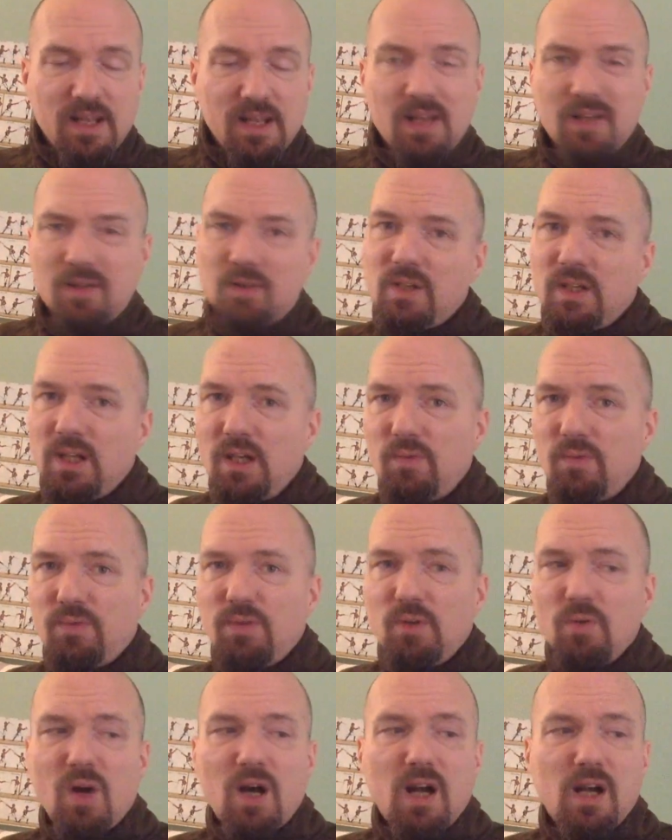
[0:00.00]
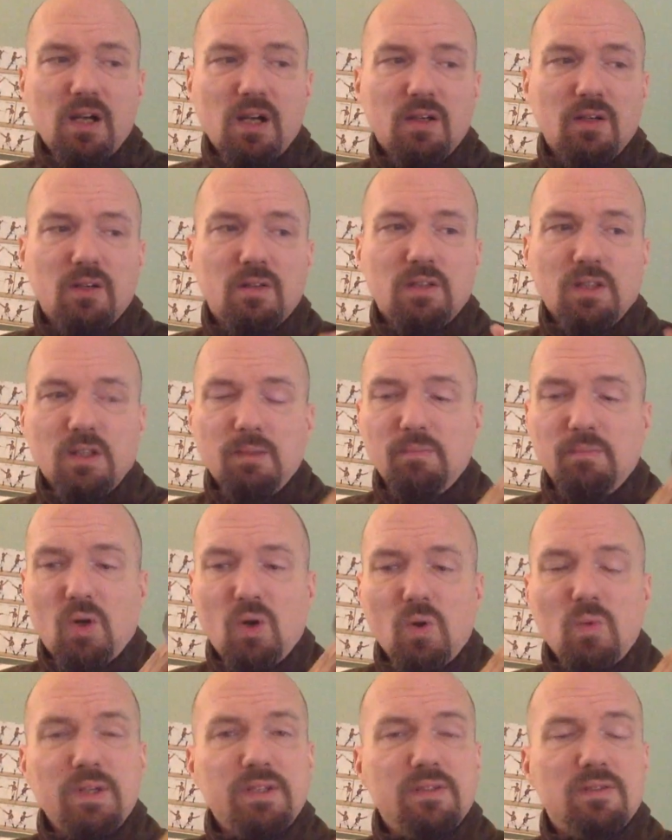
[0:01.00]
And if you are
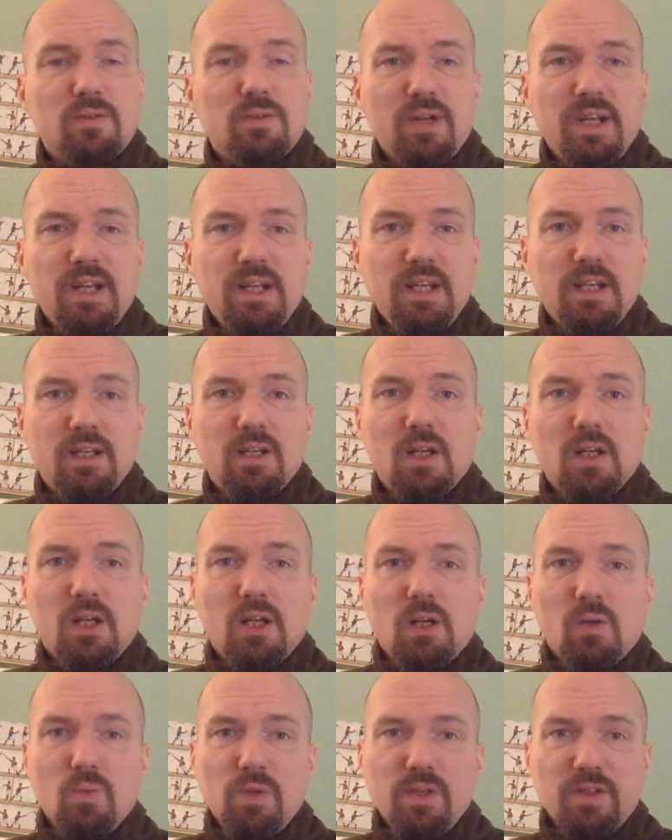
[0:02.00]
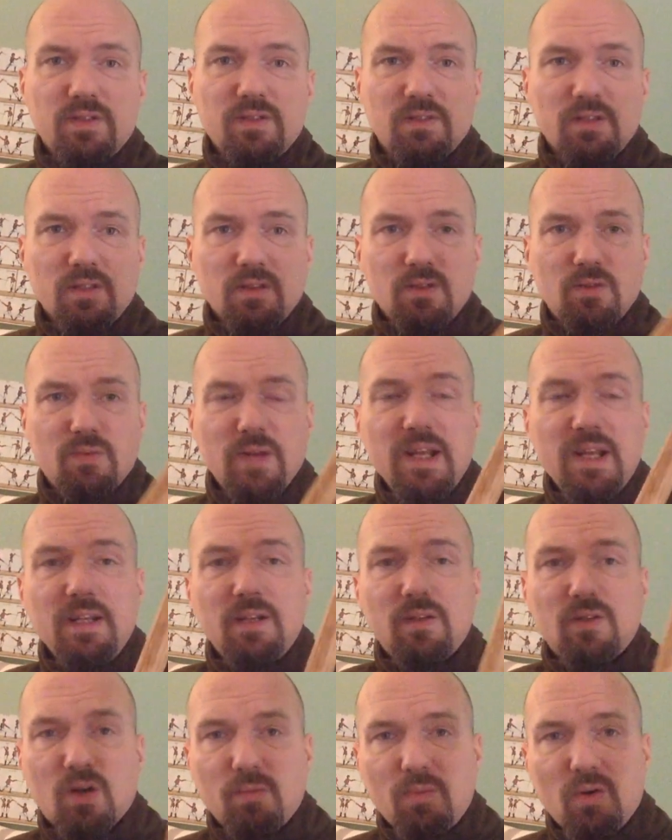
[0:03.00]
always training with
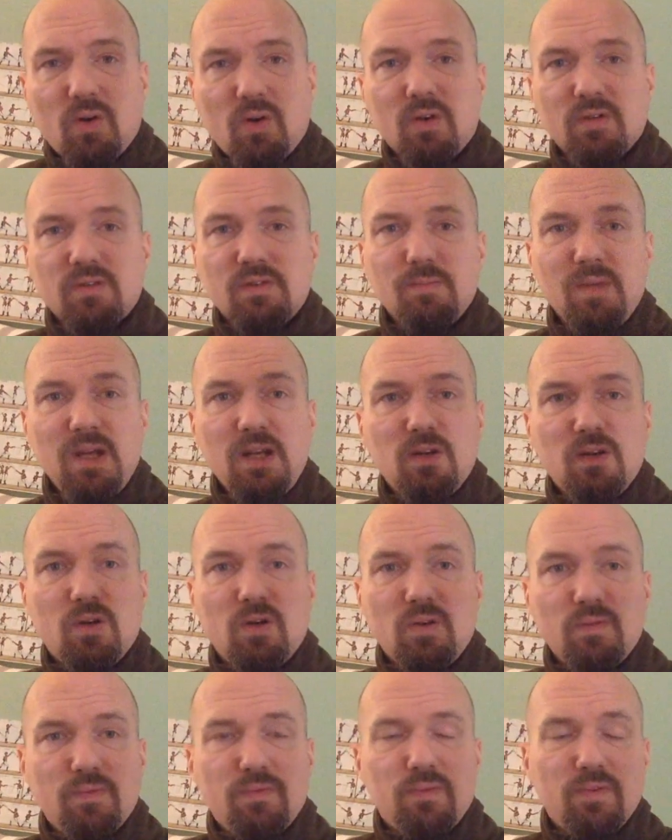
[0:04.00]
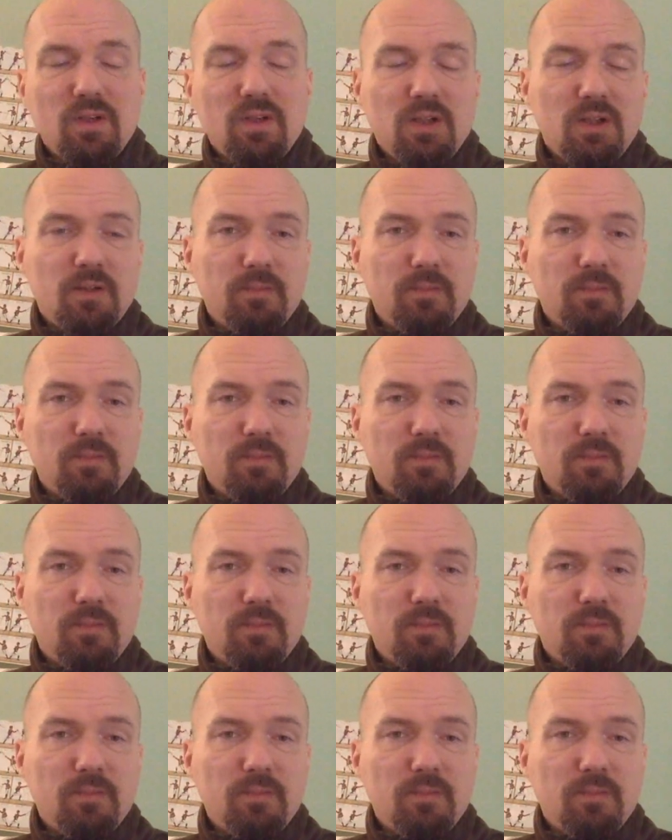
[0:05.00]
training Tomahawks made of,